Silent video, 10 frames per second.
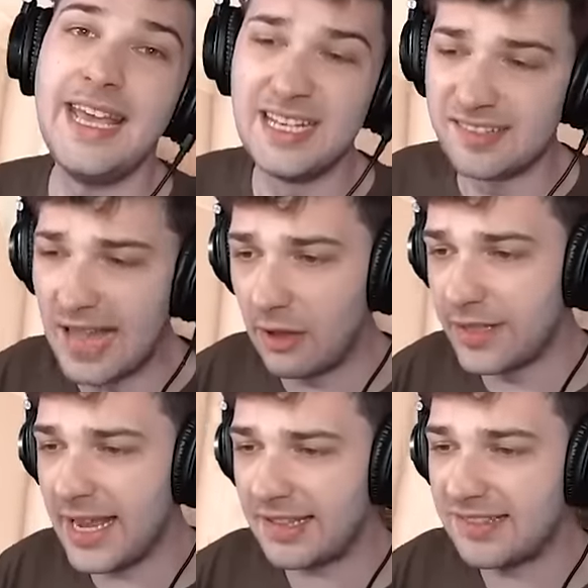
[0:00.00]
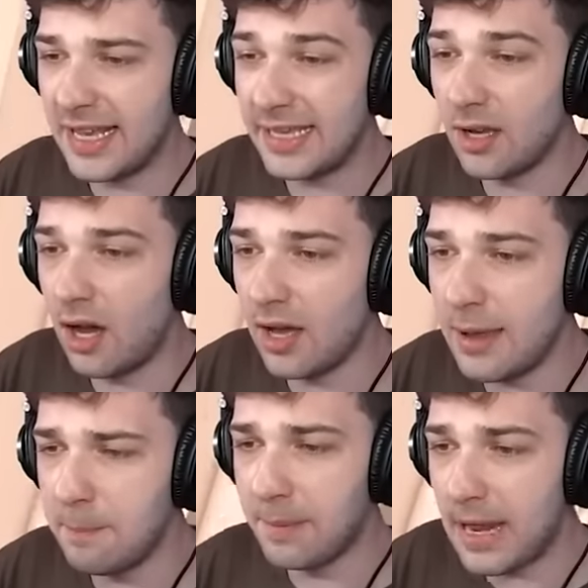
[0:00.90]
It is now the next day, y'all,
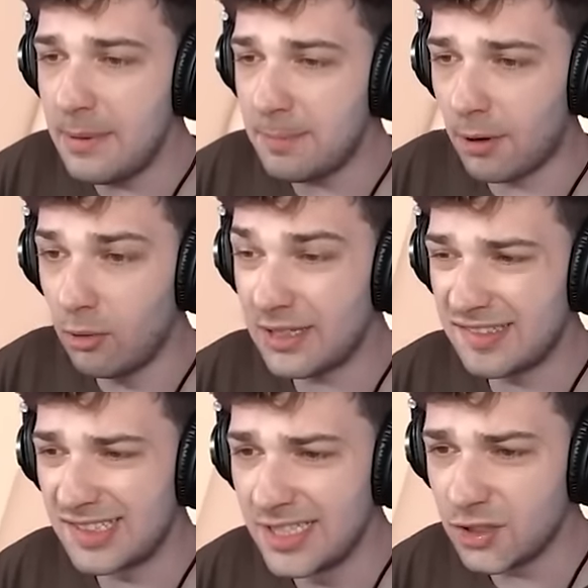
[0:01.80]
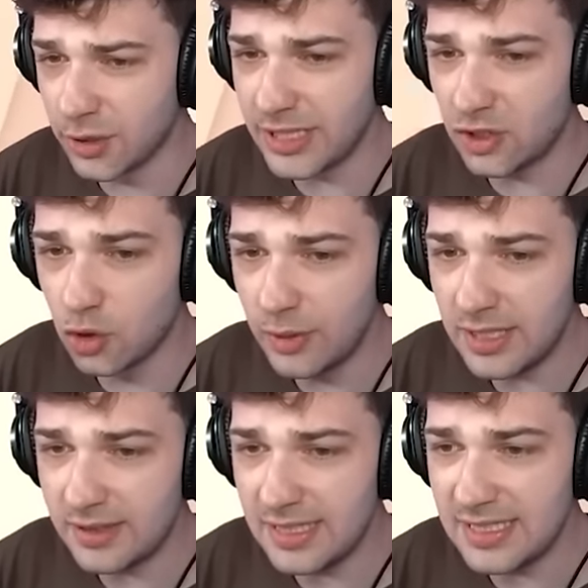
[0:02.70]
and baby poke is literally
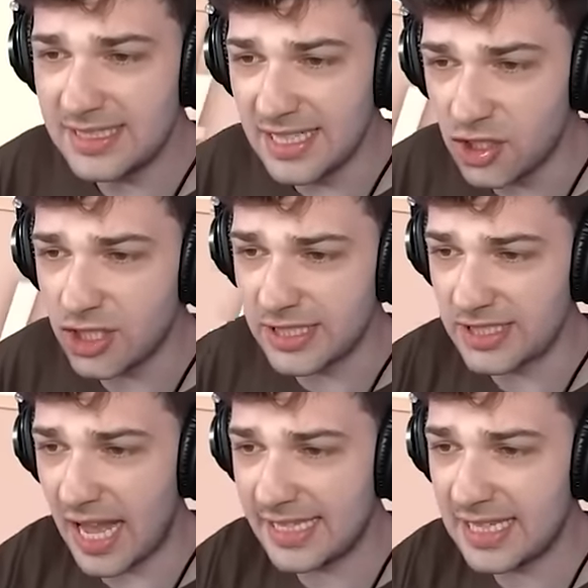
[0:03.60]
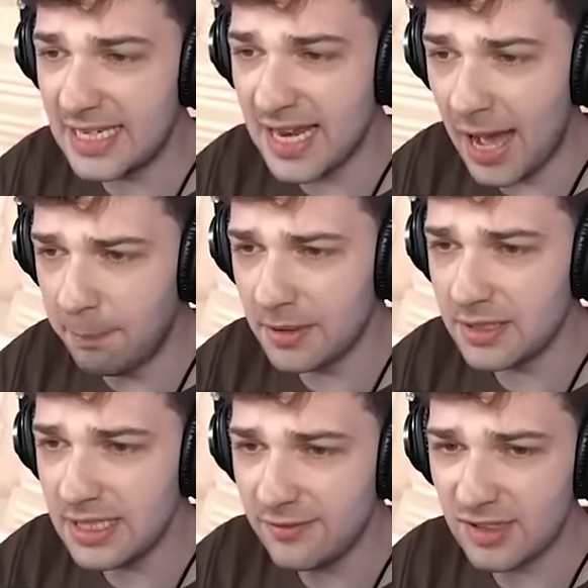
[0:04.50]
doing empty dishes. I cannot
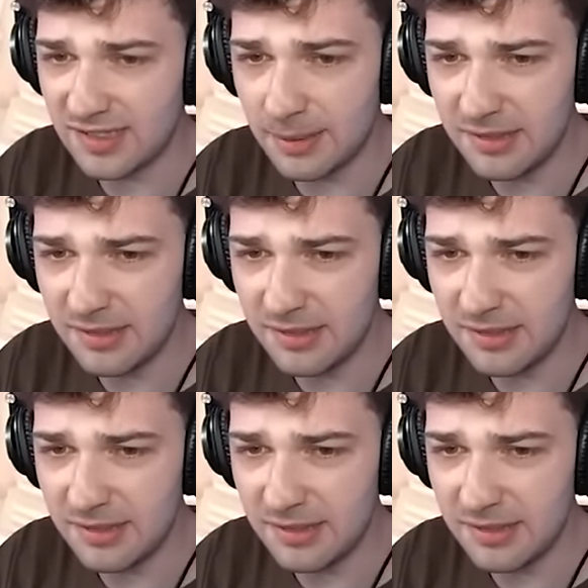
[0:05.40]
believe this.